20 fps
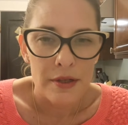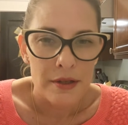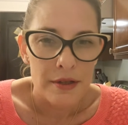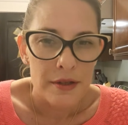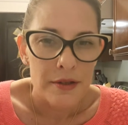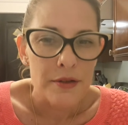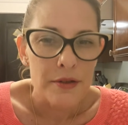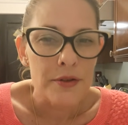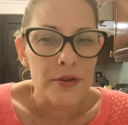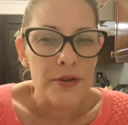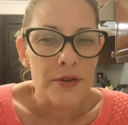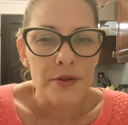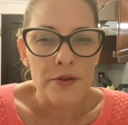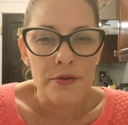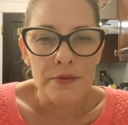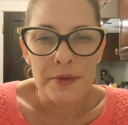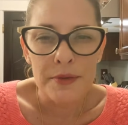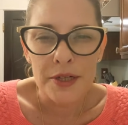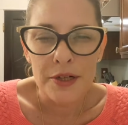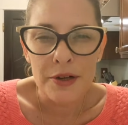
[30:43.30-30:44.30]
there's so
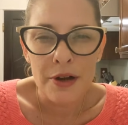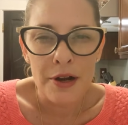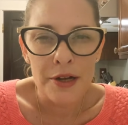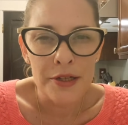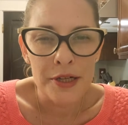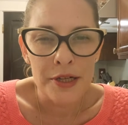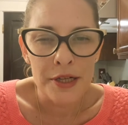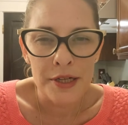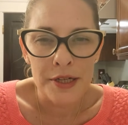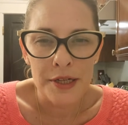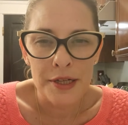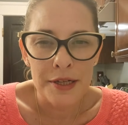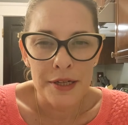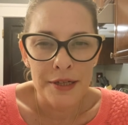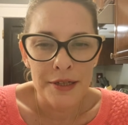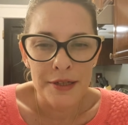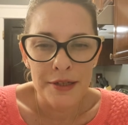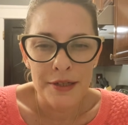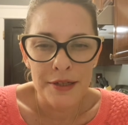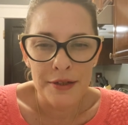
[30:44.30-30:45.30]
much content I need
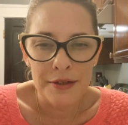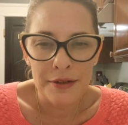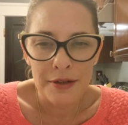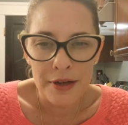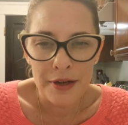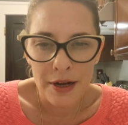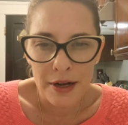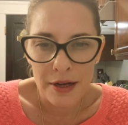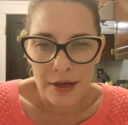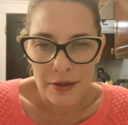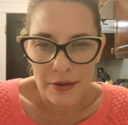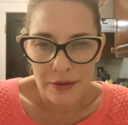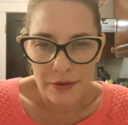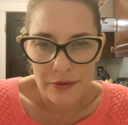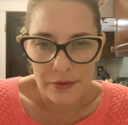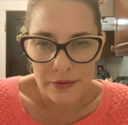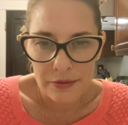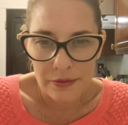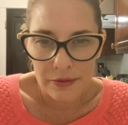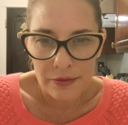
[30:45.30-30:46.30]
to do, you guys.
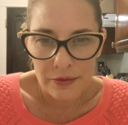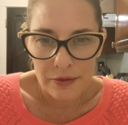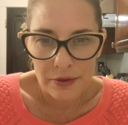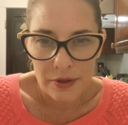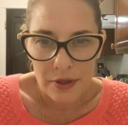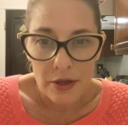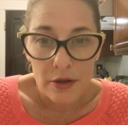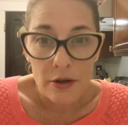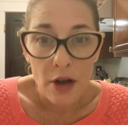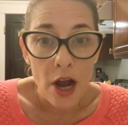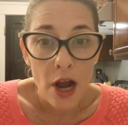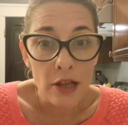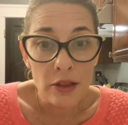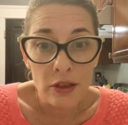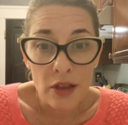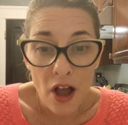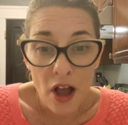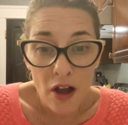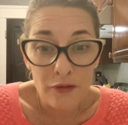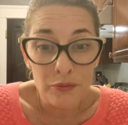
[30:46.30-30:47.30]
I
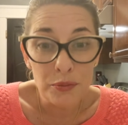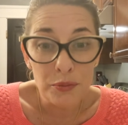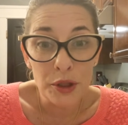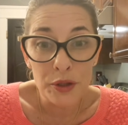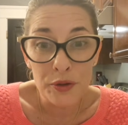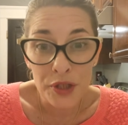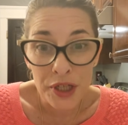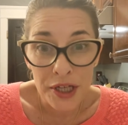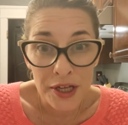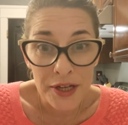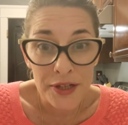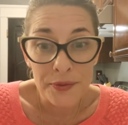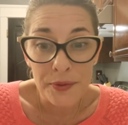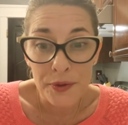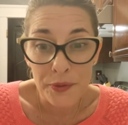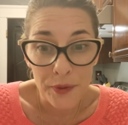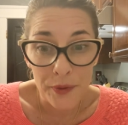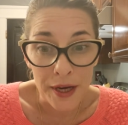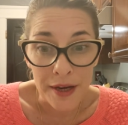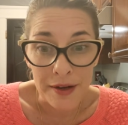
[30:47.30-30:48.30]
love blue cheese with
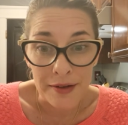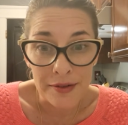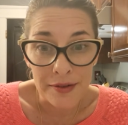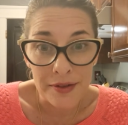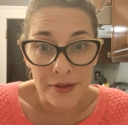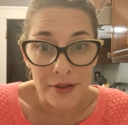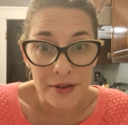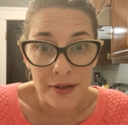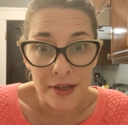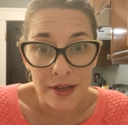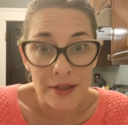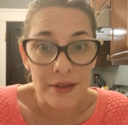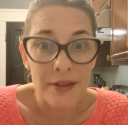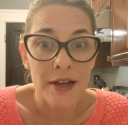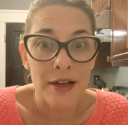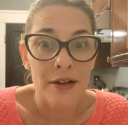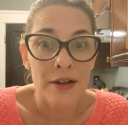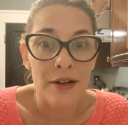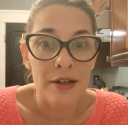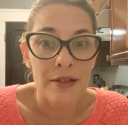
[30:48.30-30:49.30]
wings, so you hit
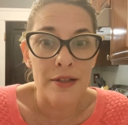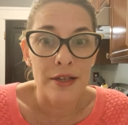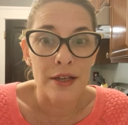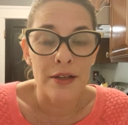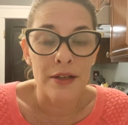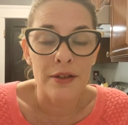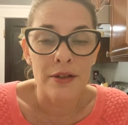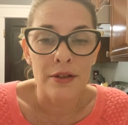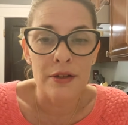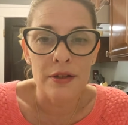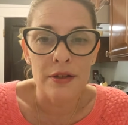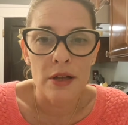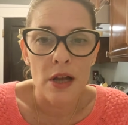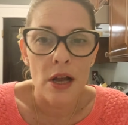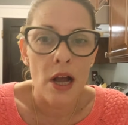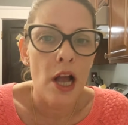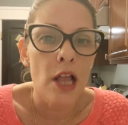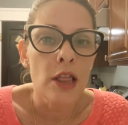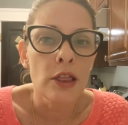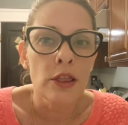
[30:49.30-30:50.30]
that on, Daniel.
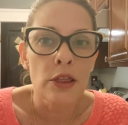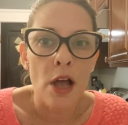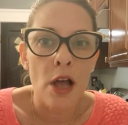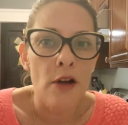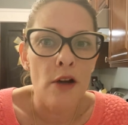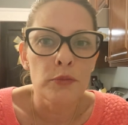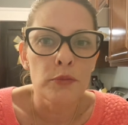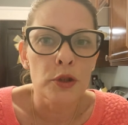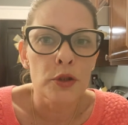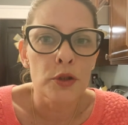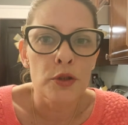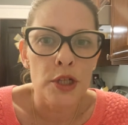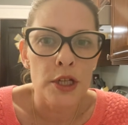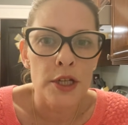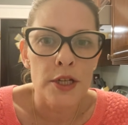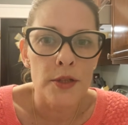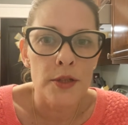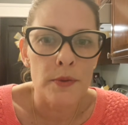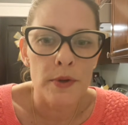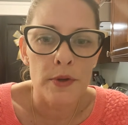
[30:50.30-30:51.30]
I love blue
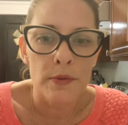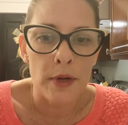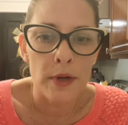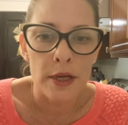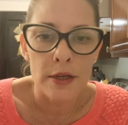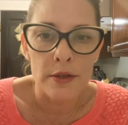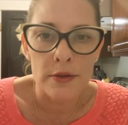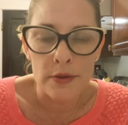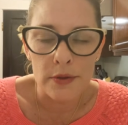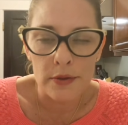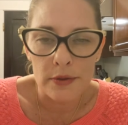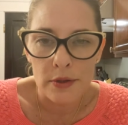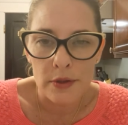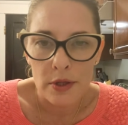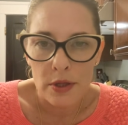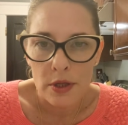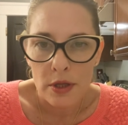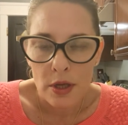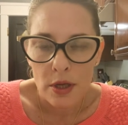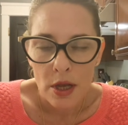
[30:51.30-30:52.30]
cheese with wings.
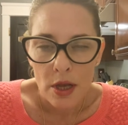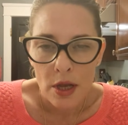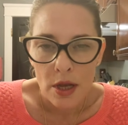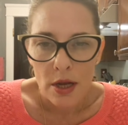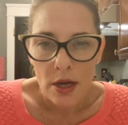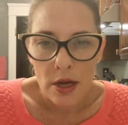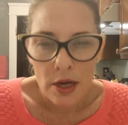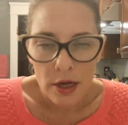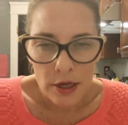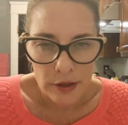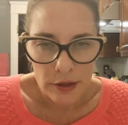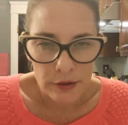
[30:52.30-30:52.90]
I